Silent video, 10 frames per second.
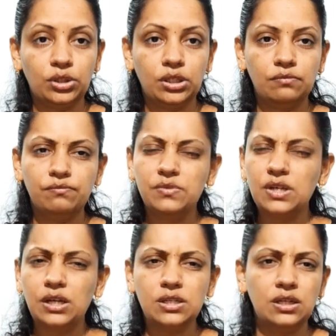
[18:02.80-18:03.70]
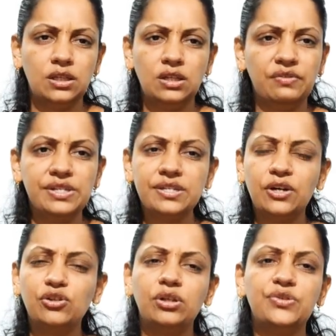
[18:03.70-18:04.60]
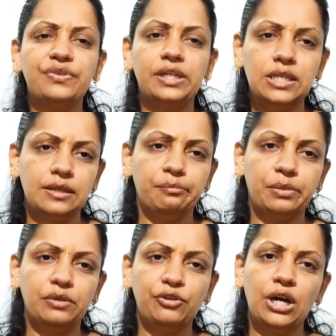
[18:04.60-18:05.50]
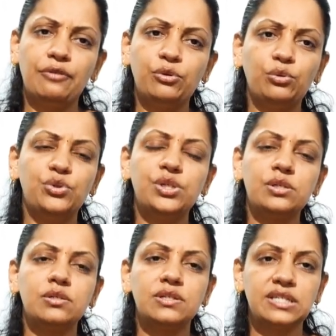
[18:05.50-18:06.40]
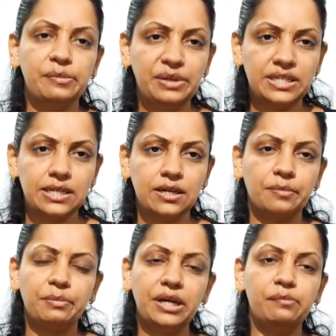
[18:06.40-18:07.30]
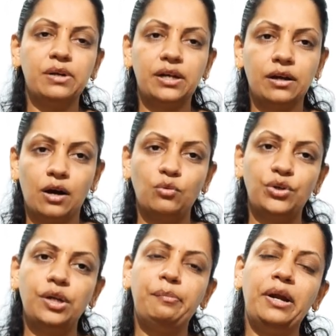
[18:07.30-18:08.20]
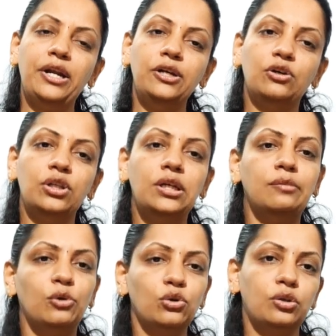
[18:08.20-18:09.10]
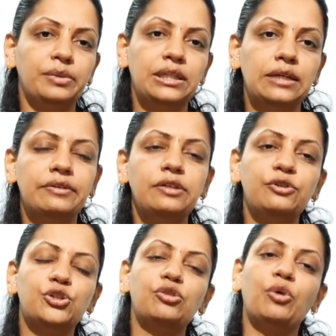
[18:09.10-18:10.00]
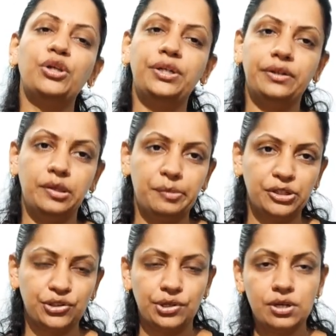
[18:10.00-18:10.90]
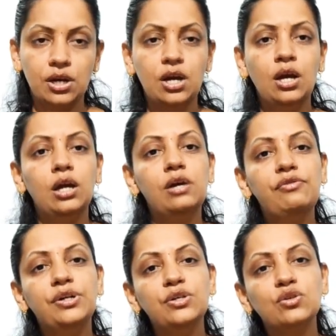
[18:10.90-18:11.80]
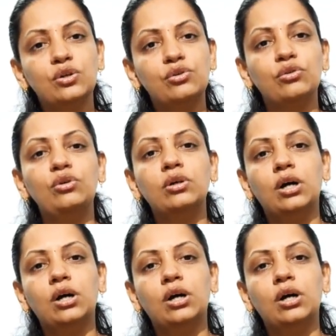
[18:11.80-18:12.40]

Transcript: the investigation is very simple. We have to do just CBC, complete blood count. Depending on the hemoglobin level, we should monitor the patient. If it is controlled